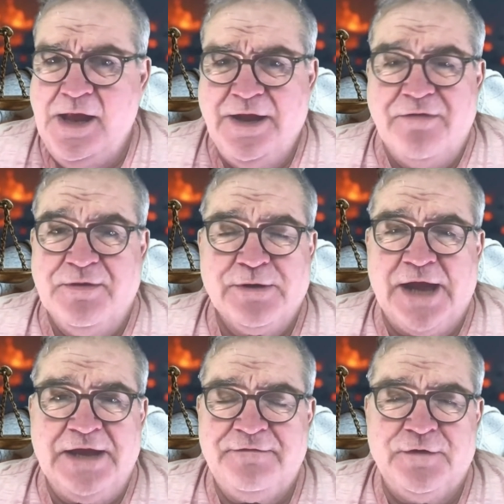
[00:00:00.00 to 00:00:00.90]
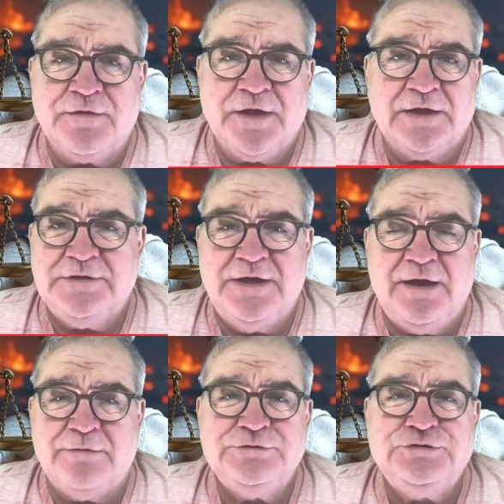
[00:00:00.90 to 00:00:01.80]
I don't think we'll get any further.
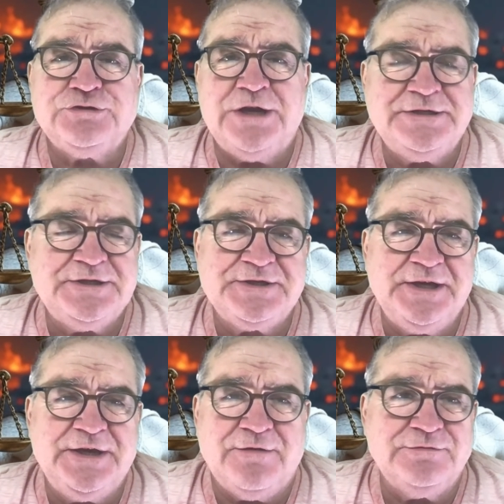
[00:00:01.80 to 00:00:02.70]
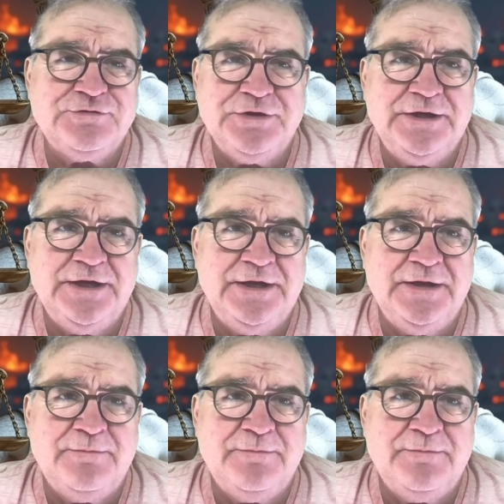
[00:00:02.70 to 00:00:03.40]
I would dread to see Coventry in the